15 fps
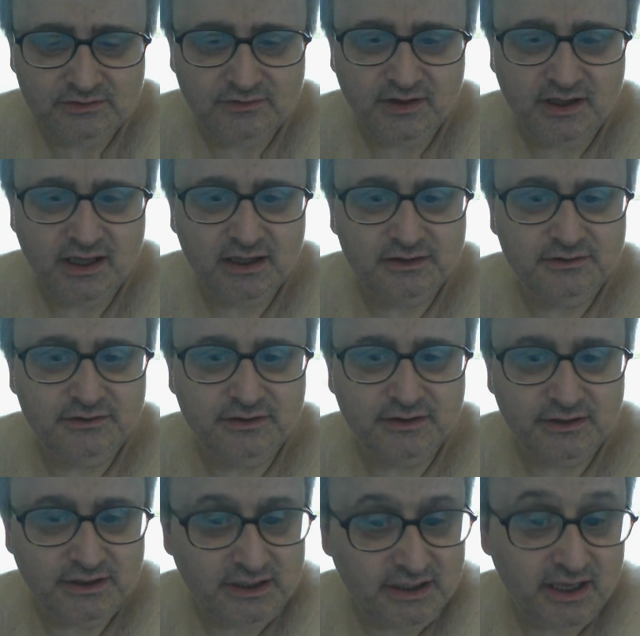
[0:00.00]
they had, uh,
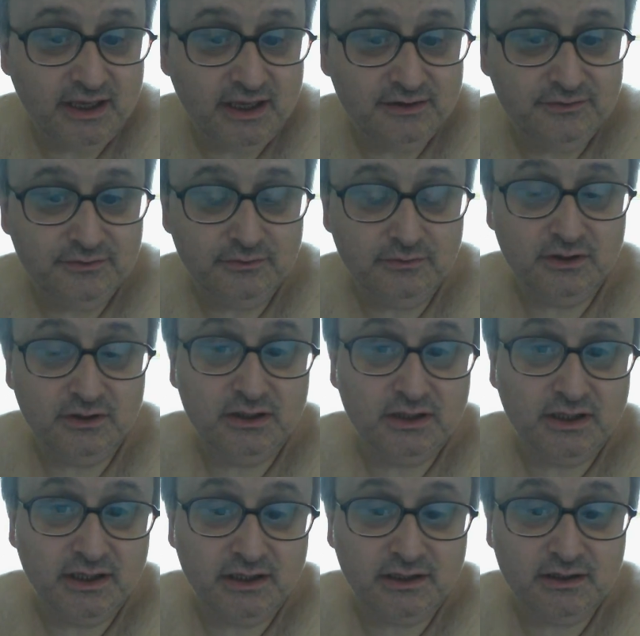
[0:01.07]
he had to uh,
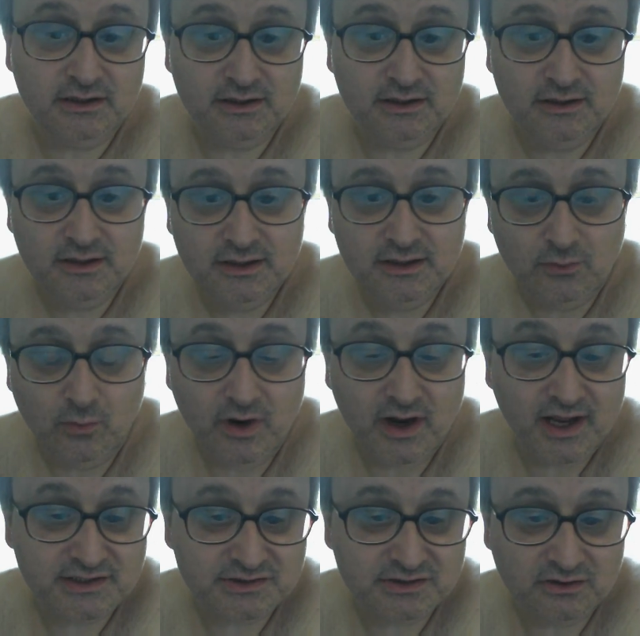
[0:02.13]
like uh,
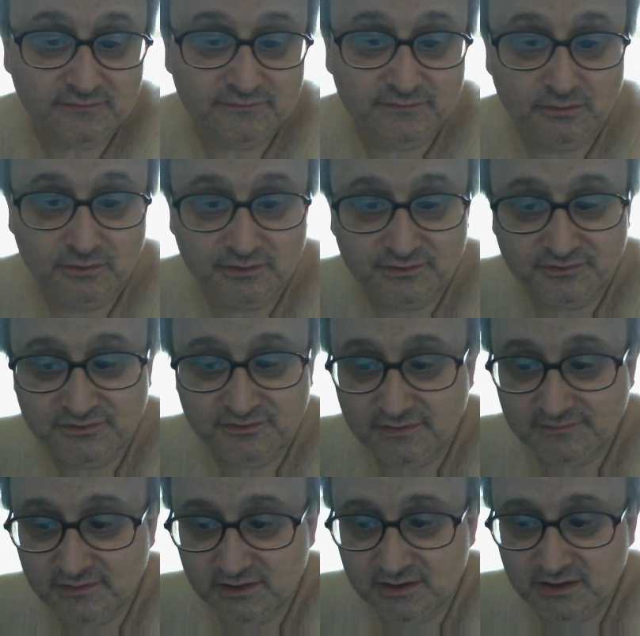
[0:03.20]
wax all the floors and
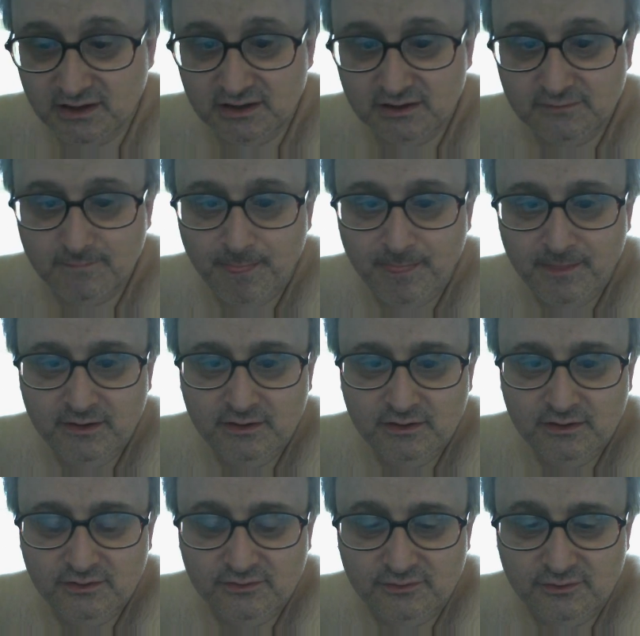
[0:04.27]
stuff like that.
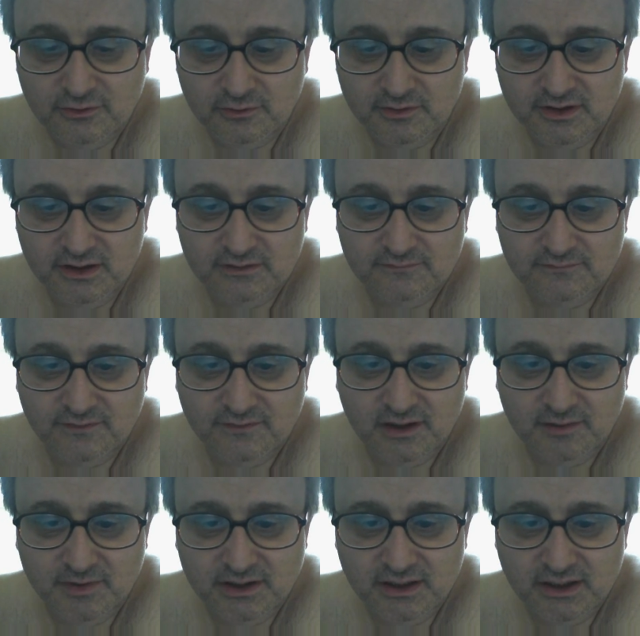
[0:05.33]
So he
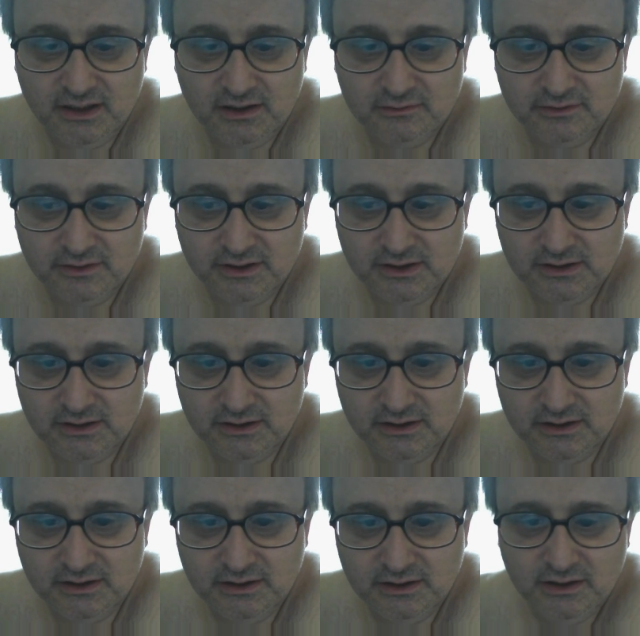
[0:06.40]
invited me down and
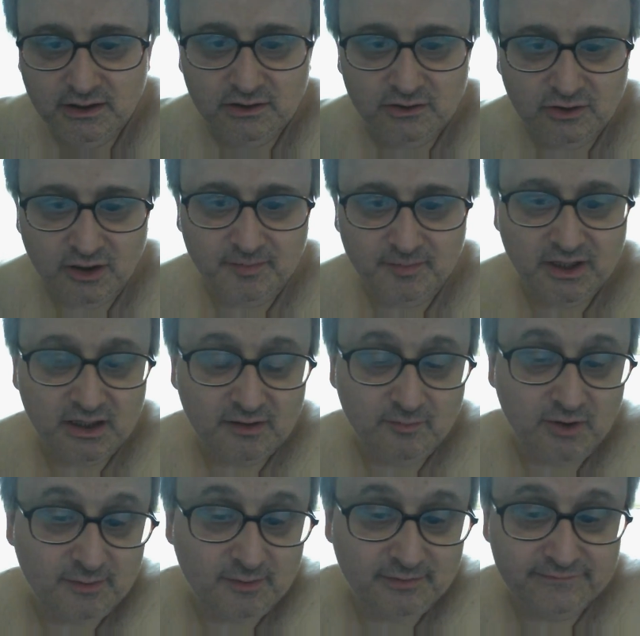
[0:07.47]
uh, taught me how to
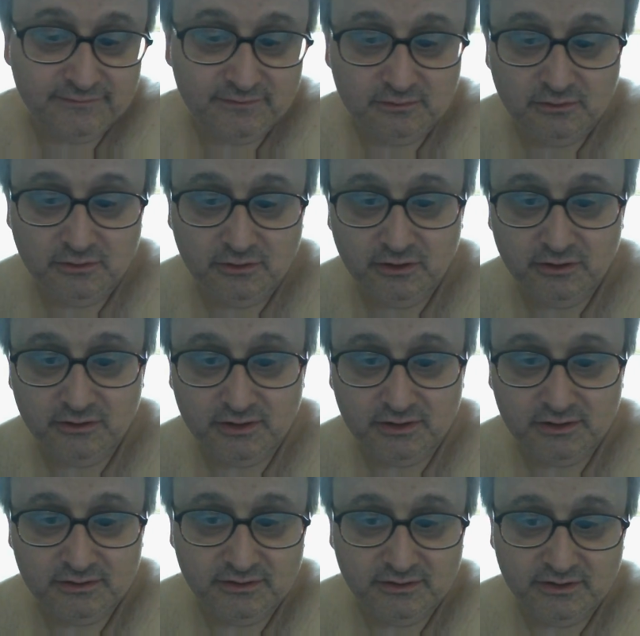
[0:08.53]
mop a floor,
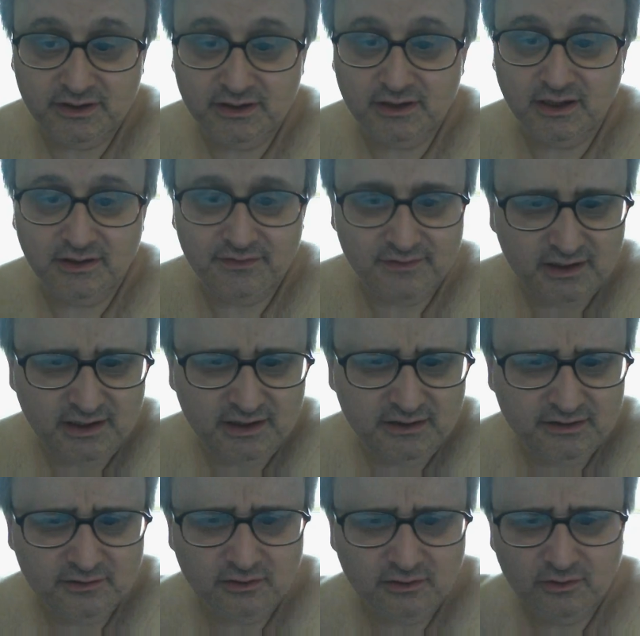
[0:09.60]
and I think he
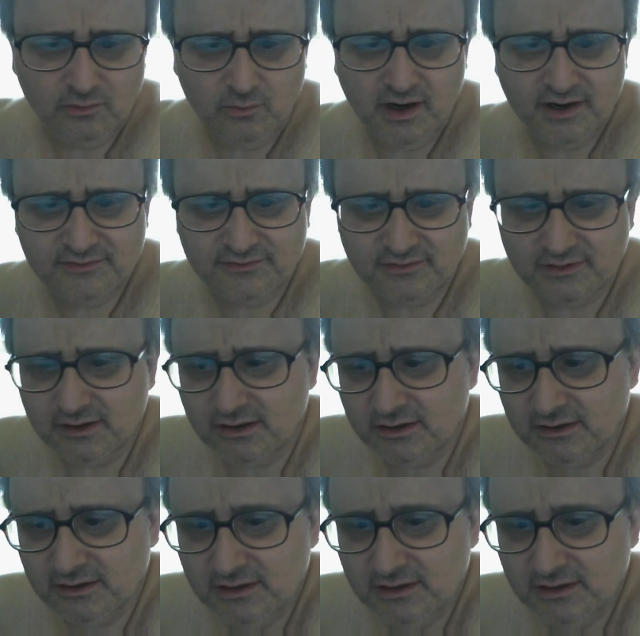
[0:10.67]
did all the waxing.